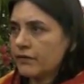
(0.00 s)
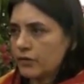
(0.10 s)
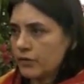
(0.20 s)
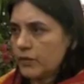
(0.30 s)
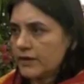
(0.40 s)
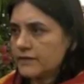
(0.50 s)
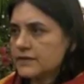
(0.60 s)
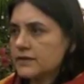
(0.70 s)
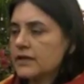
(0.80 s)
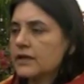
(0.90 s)
foreign
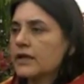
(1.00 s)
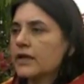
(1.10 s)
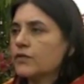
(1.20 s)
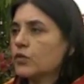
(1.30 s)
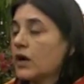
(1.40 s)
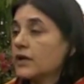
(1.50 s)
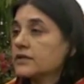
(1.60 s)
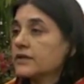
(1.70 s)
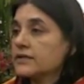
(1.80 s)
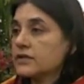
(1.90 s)
wives, if you
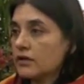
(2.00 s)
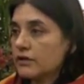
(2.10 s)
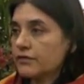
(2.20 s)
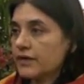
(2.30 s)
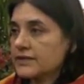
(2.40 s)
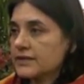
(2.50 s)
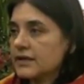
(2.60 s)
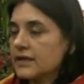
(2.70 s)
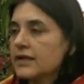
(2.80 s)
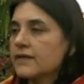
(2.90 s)
can't in the external affairs,
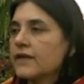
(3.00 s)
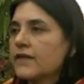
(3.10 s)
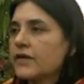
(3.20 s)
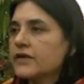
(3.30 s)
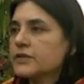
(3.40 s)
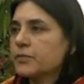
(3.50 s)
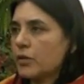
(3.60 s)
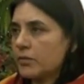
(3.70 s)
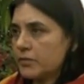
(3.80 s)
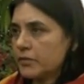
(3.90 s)
then there is a
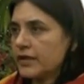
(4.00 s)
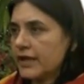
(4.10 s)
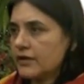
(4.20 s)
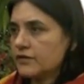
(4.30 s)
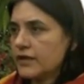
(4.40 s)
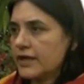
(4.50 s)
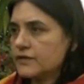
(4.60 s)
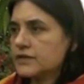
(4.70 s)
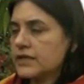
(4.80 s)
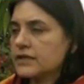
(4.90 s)
problem with the head
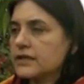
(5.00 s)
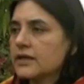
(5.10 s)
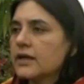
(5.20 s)
of state.